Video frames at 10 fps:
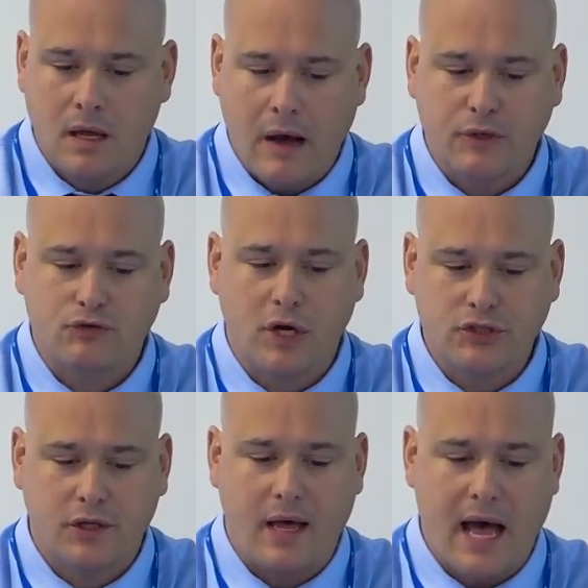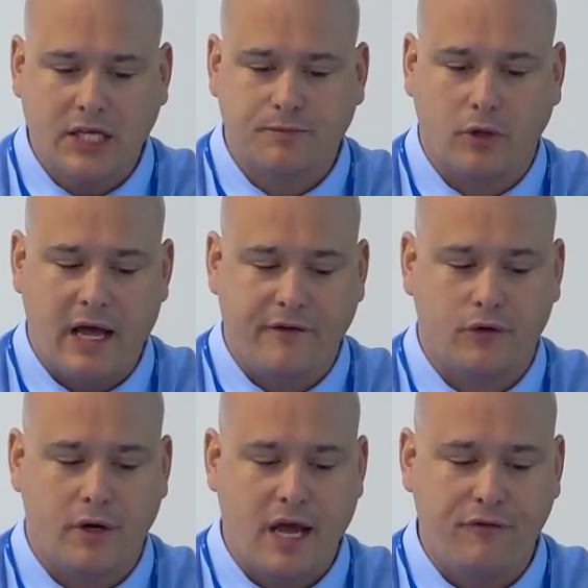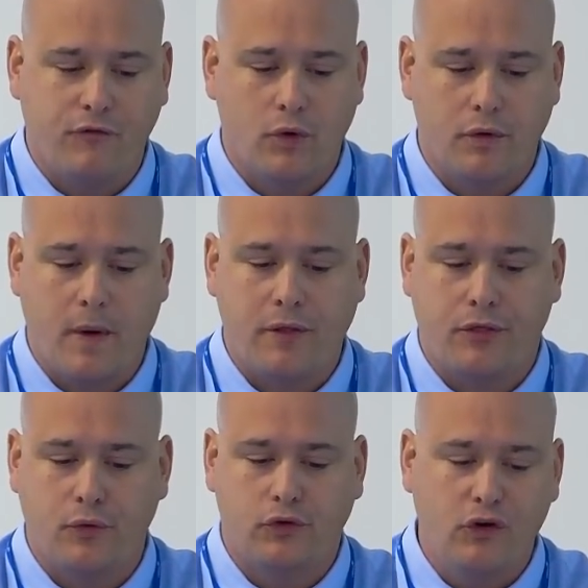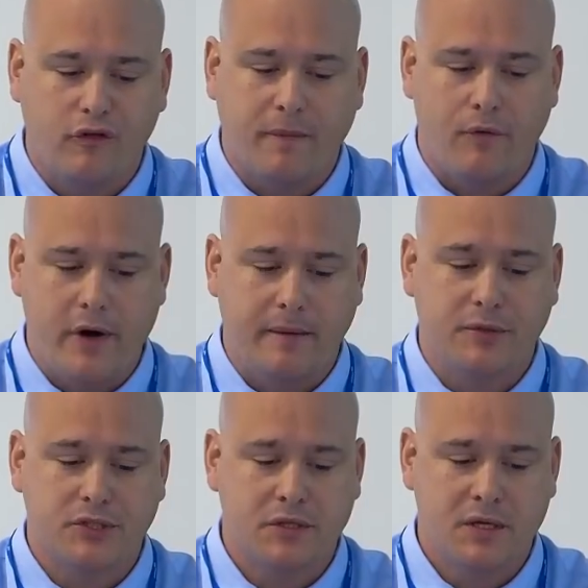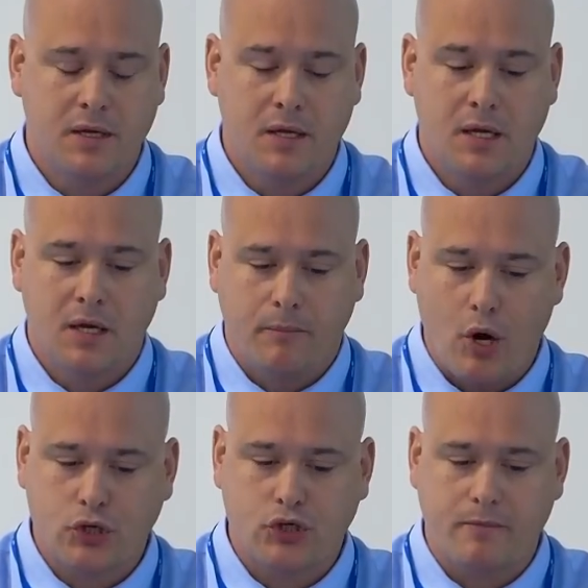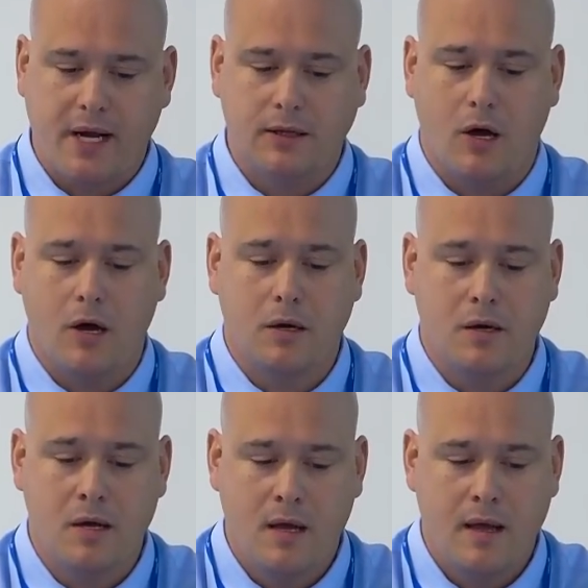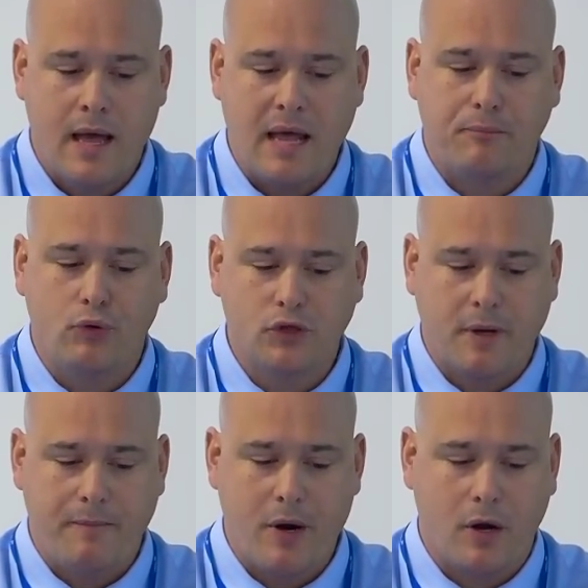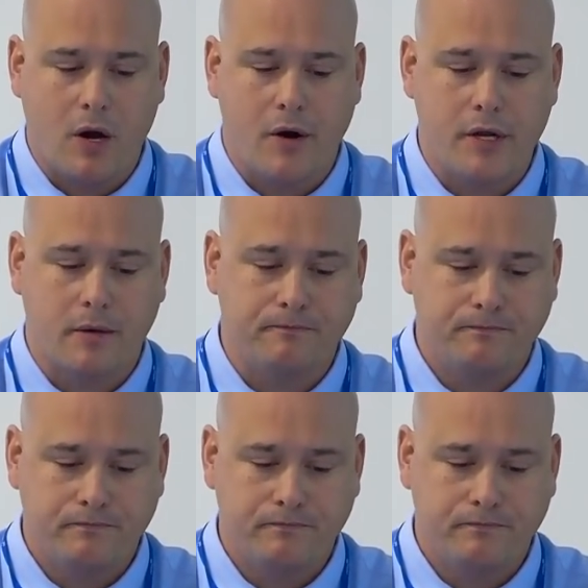I was rushed to the hospital after a knife wound went through 2 of my ribs, punctured my lung, and bruised my pericardium.